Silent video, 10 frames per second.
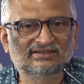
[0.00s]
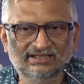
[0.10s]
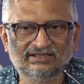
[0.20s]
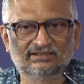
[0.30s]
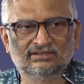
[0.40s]

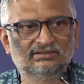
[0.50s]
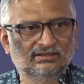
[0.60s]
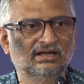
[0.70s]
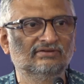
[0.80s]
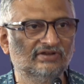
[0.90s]
think,
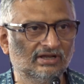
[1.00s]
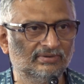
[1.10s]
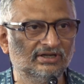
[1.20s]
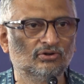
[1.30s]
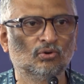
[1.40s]
and we have
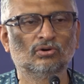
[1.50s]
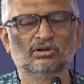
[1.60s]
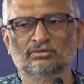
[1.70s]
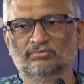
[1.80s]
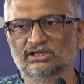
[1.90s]
been
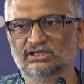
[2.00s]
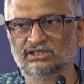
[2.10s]
told by,